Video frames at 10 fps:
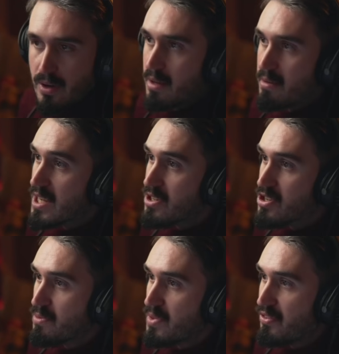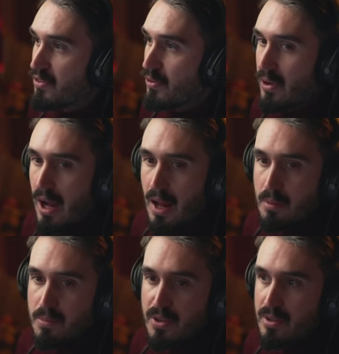I mentioned before
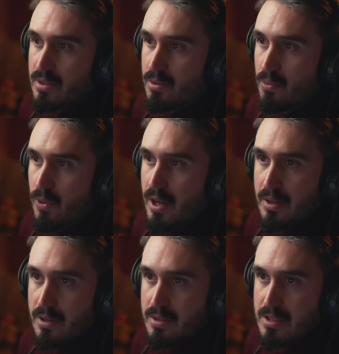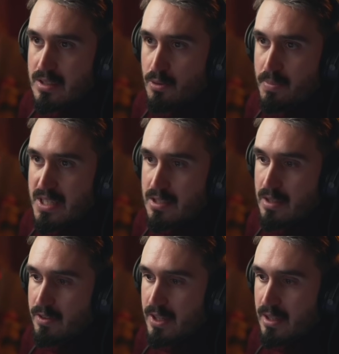Albion 1. No, this is still
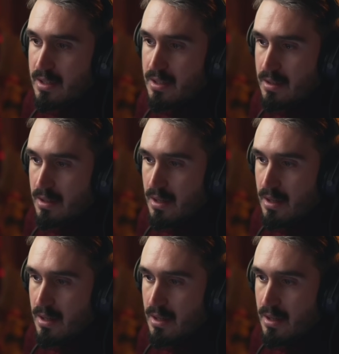Pacific.